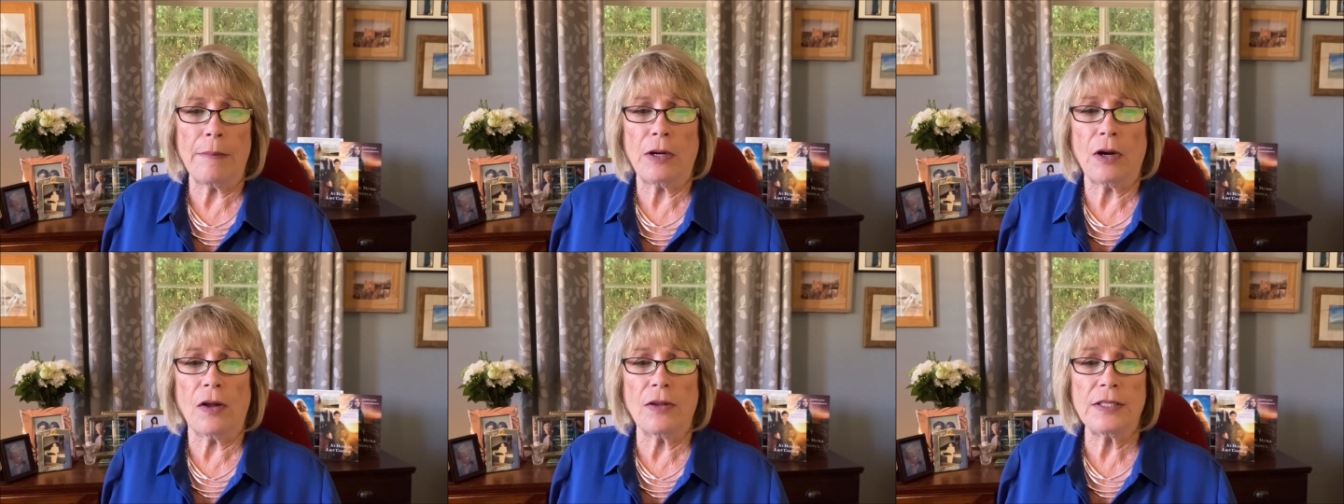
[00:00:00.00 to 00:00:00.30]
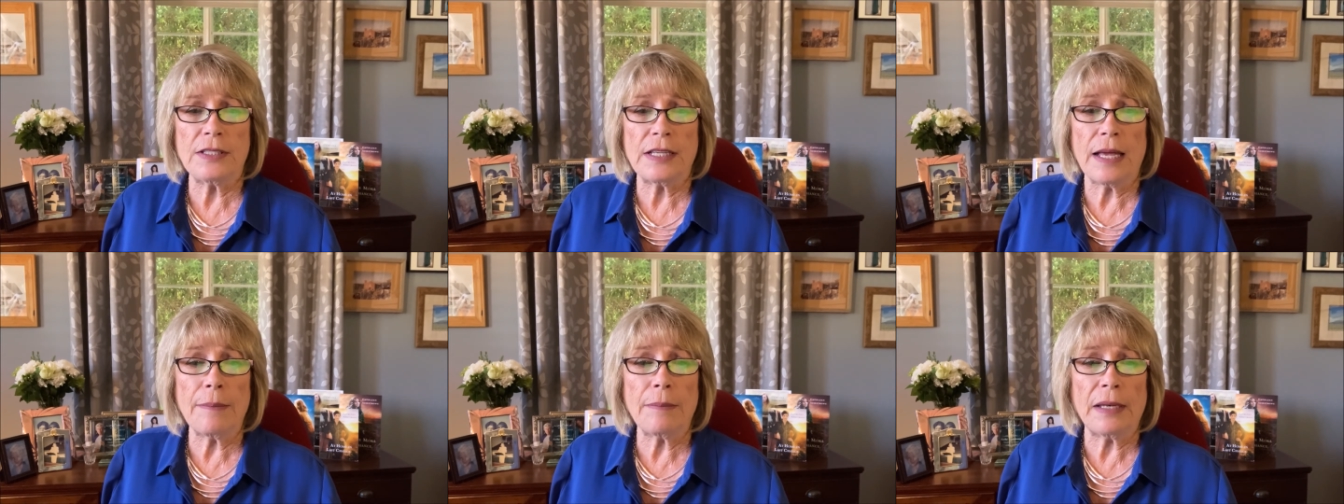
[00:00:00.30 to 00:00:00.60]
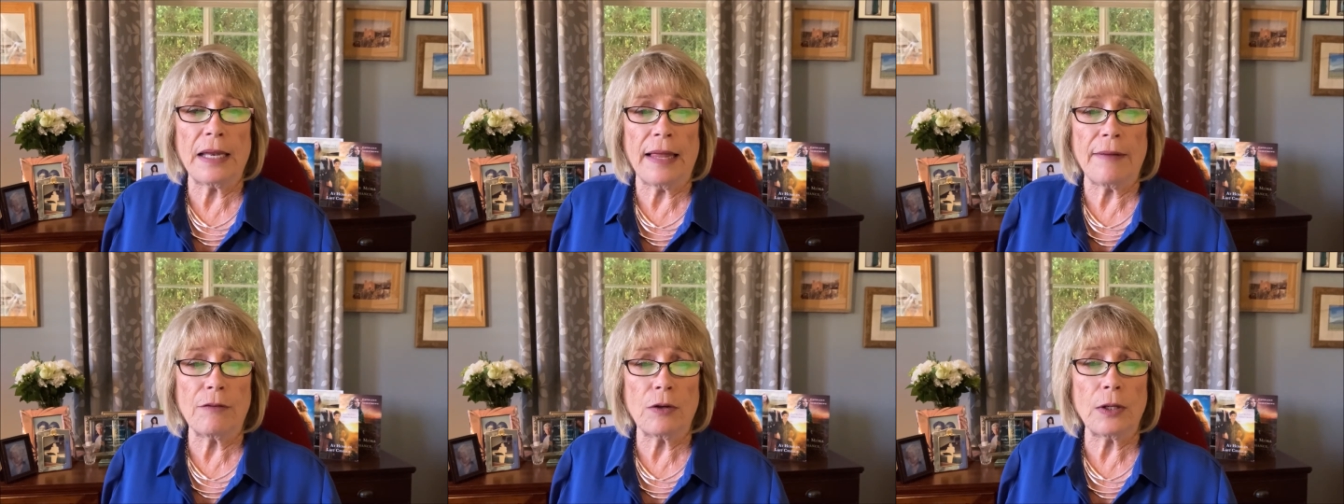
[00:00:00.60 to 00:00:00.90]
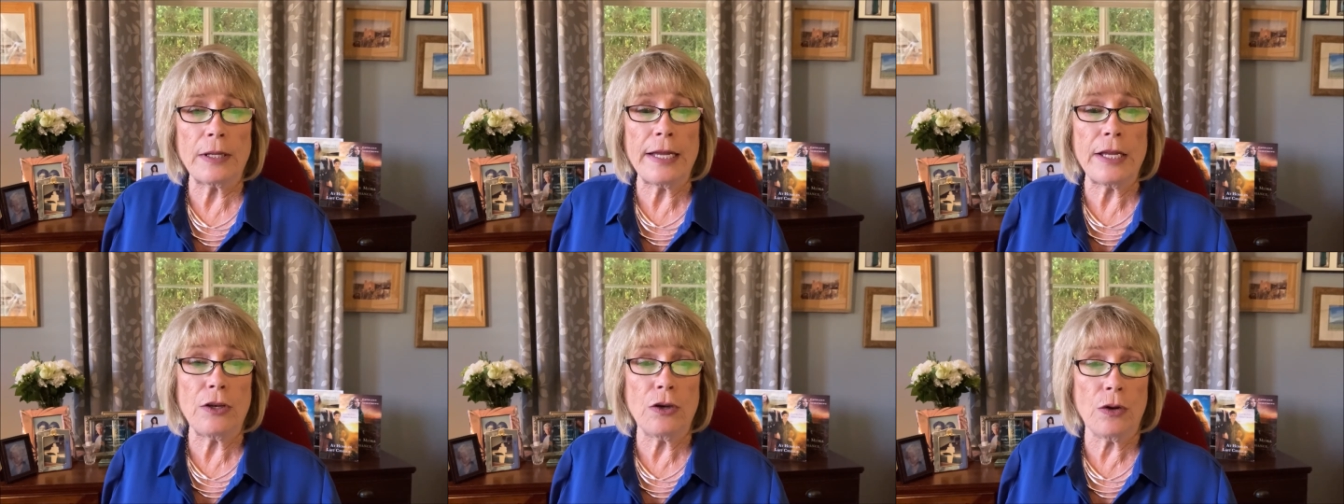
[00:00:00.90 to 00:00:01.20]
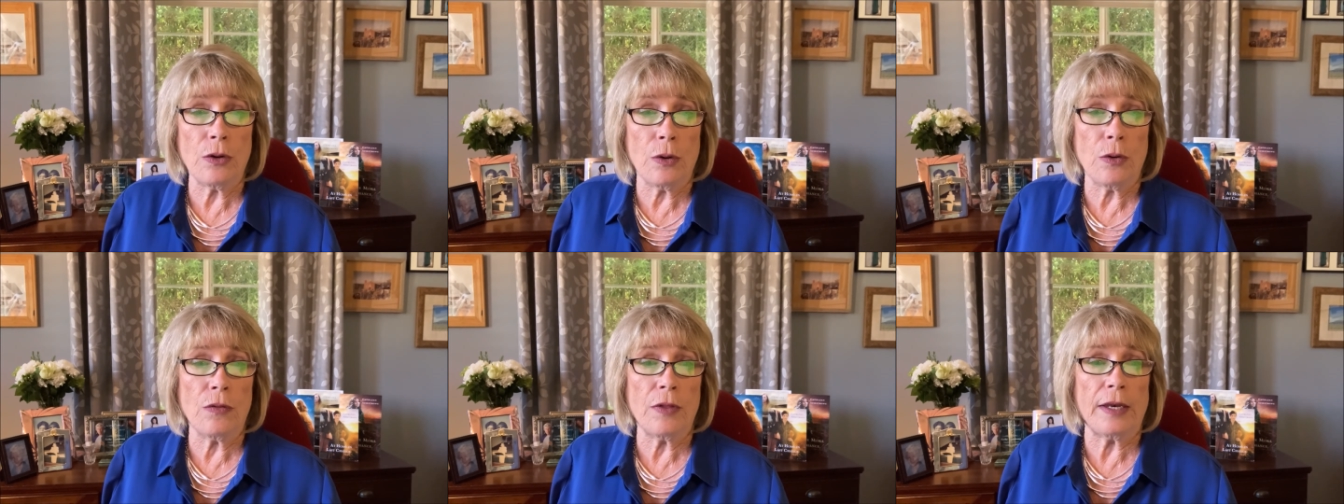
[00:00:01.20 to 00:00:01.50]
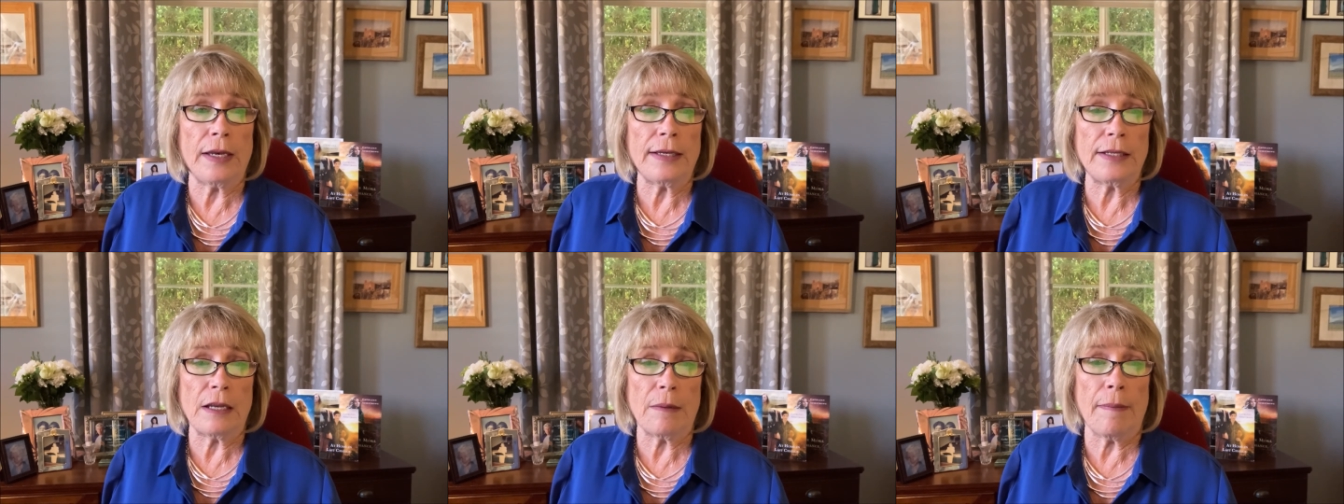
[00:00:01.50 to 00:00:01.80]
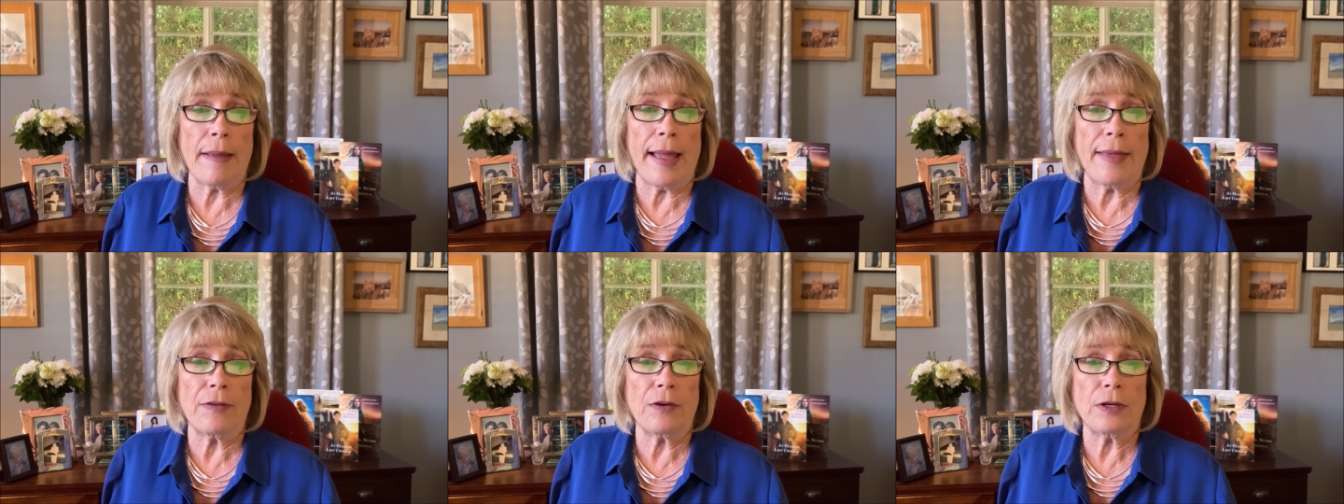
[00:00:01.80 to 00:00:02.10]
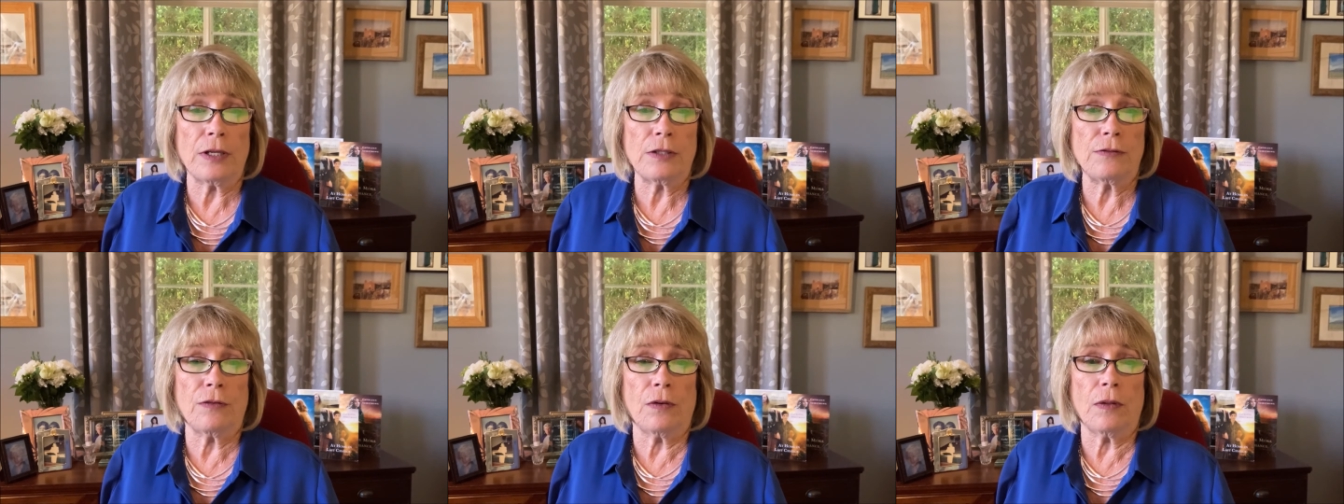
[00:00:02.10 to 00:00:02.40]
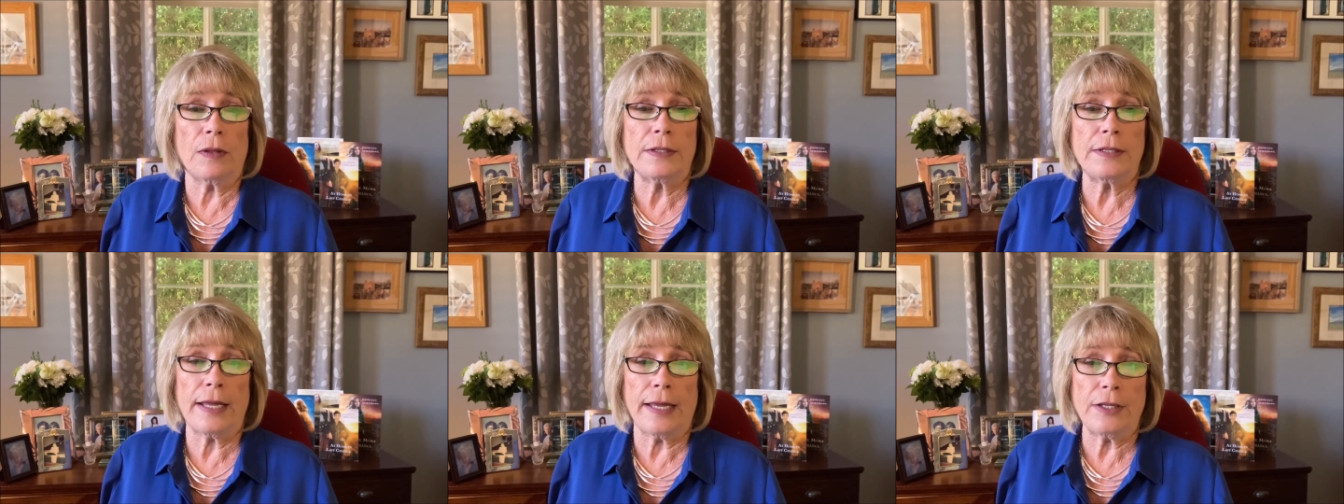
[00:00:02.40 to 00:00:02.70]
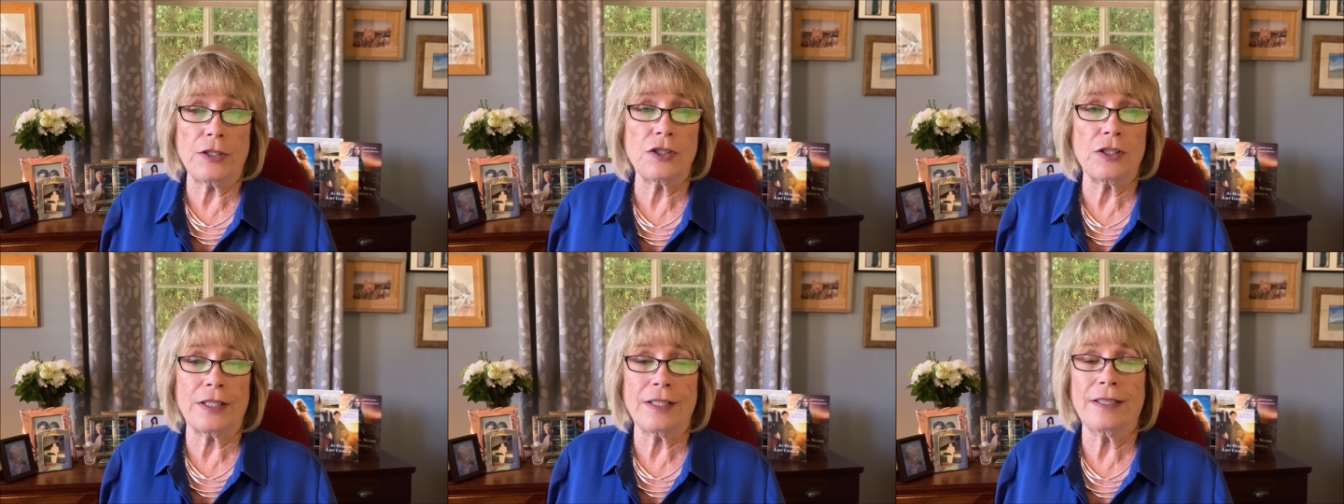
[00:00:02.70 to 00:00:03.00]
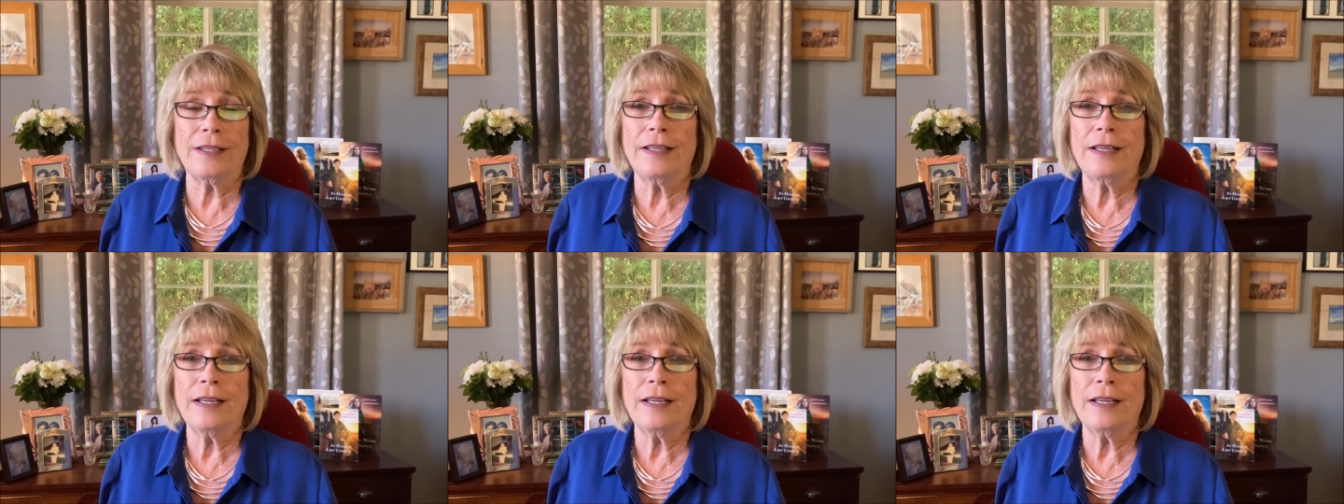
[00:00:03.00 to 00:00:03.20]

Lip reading: and on some level he knew that it demanded his full attention.